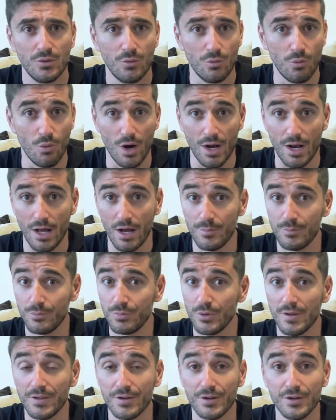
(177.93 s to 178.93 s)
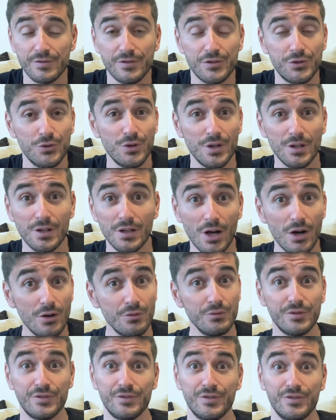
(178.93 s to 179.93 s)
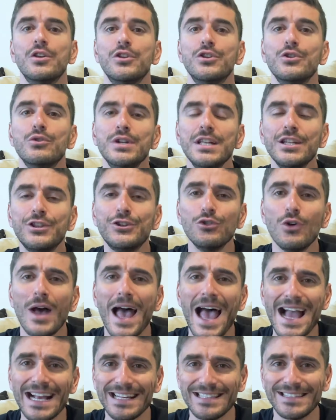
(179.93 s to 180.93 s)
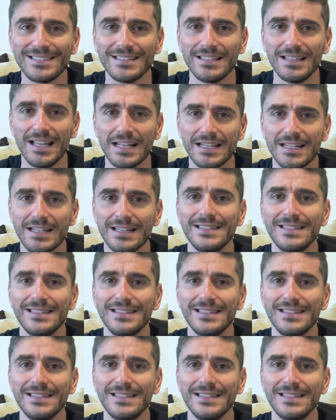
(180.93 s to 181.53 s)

What up with her student loans? You need to act like a